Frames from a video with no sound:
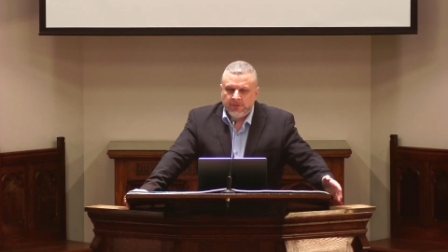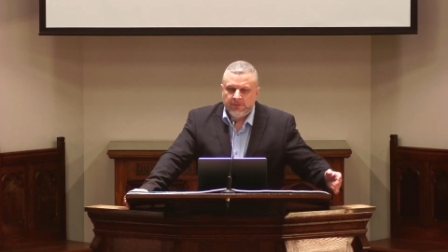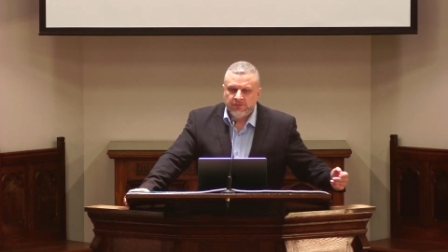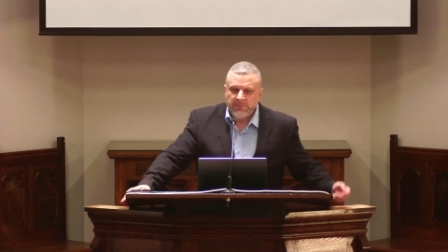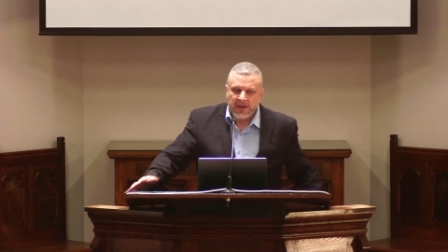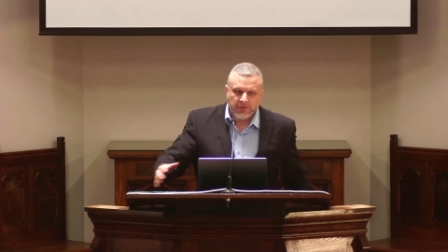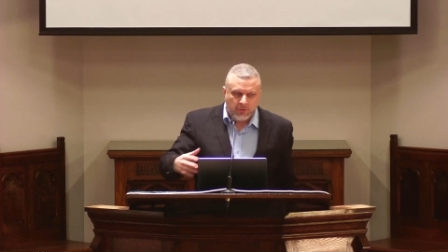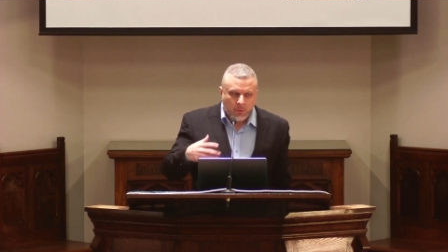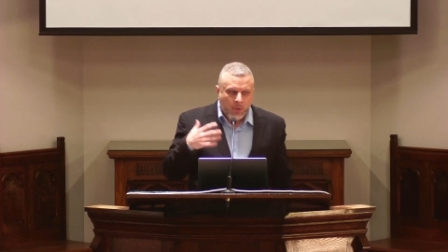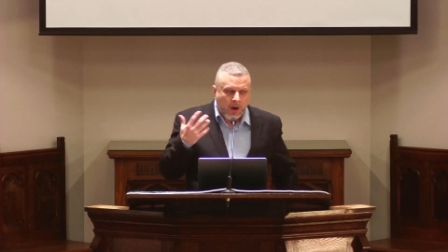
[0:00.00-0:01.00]
This man
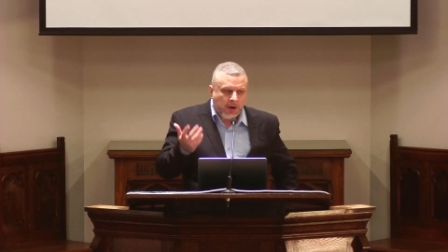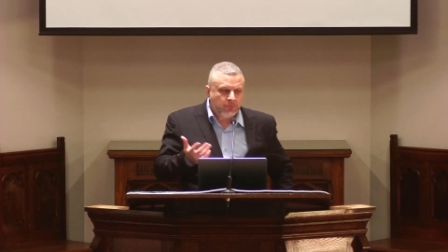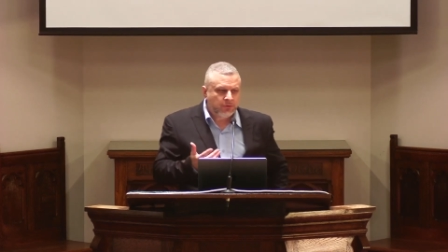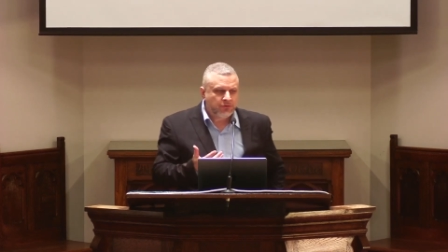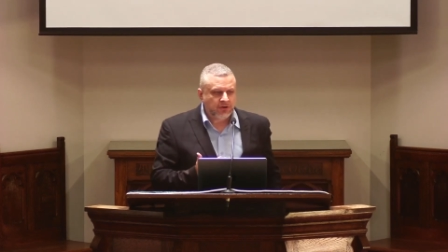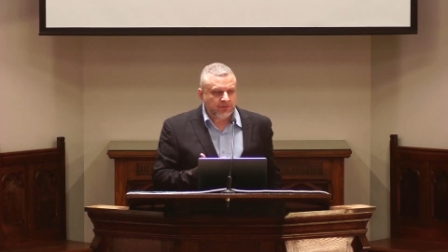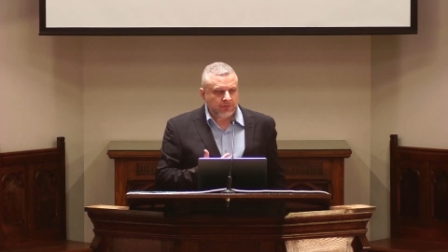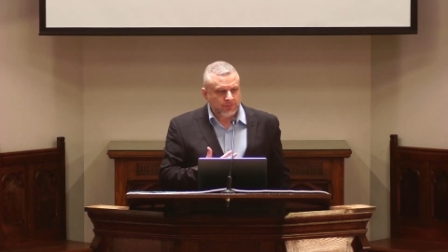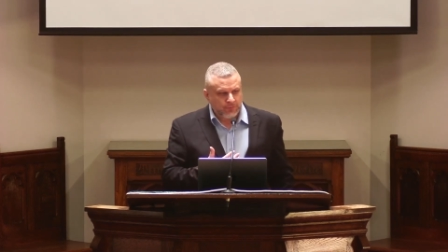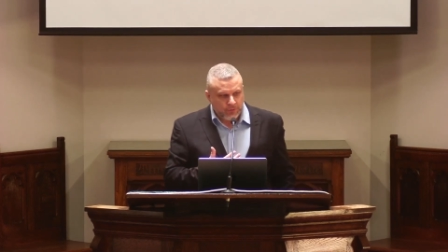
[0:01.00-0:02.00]
who walked with
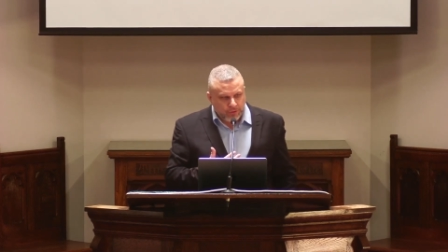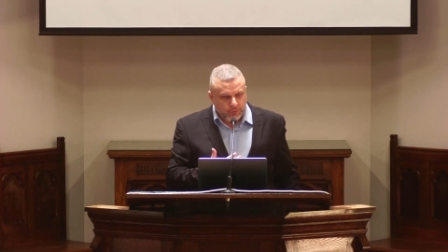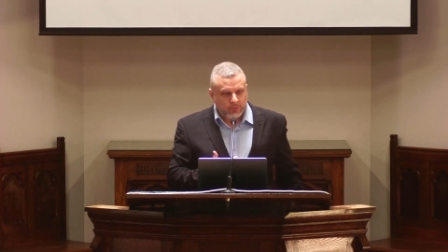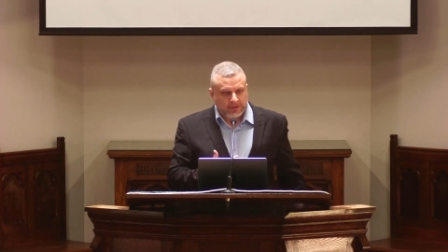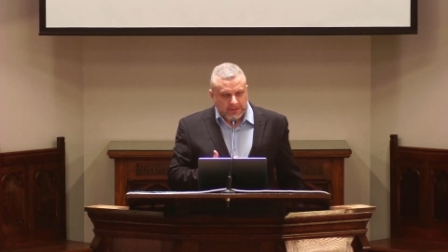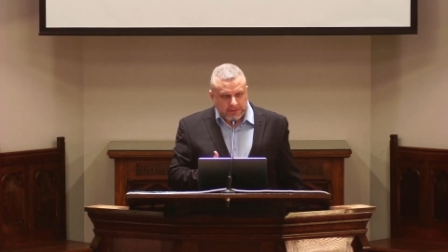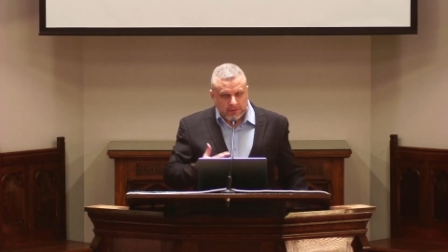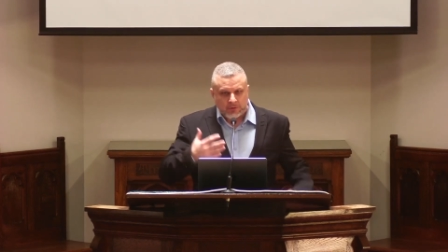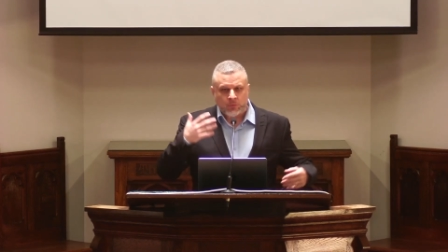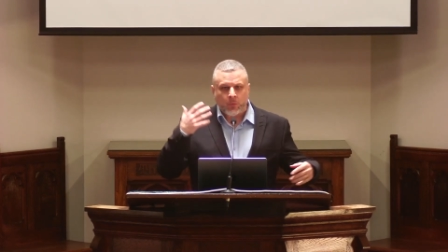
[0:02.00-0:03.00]
Jesus for three
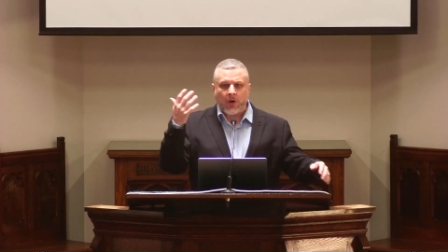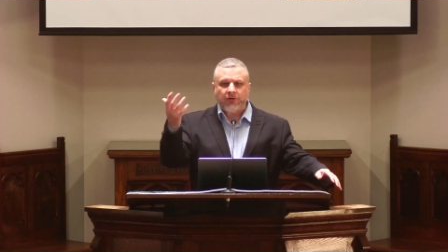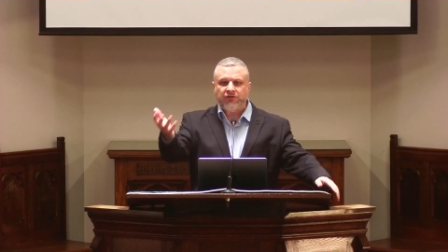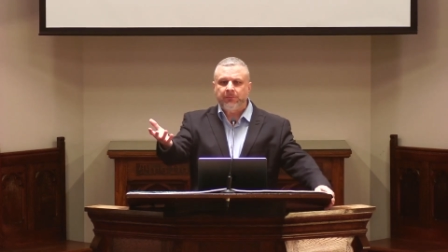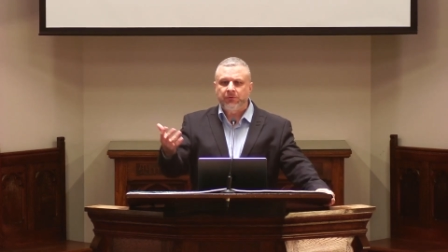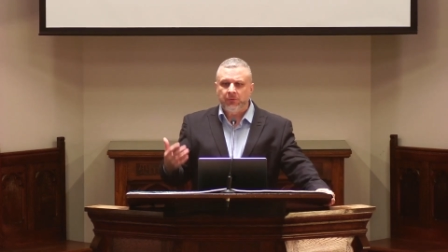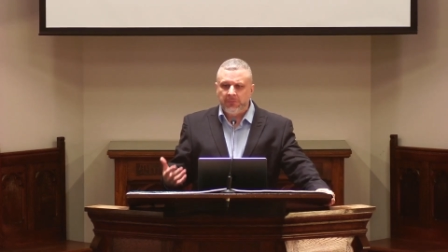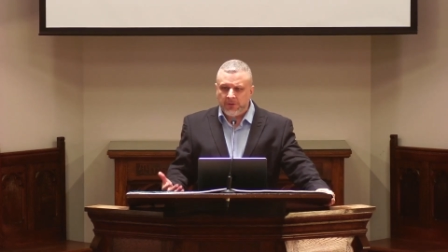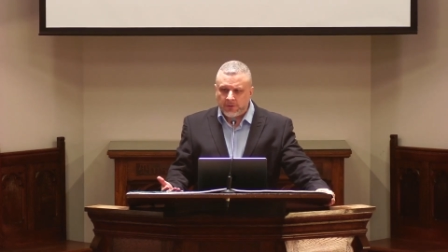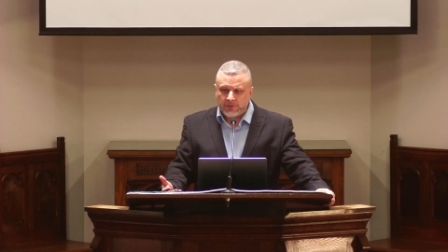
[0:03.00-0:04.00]
years, watched him do
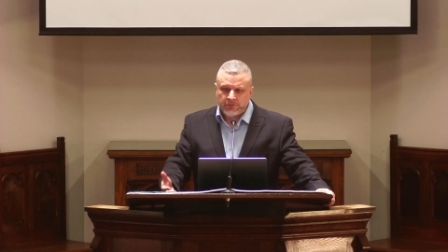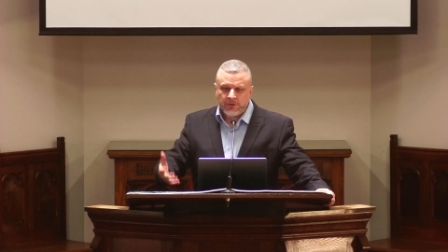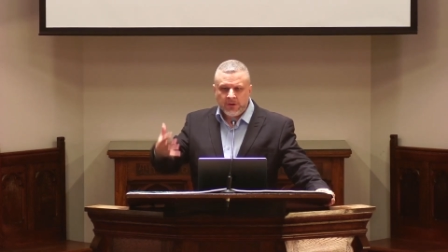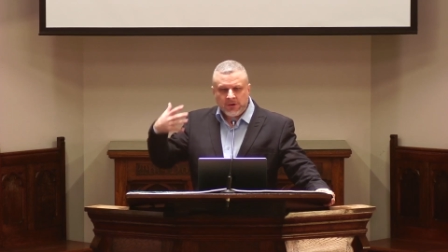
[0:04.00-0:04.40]
miracles.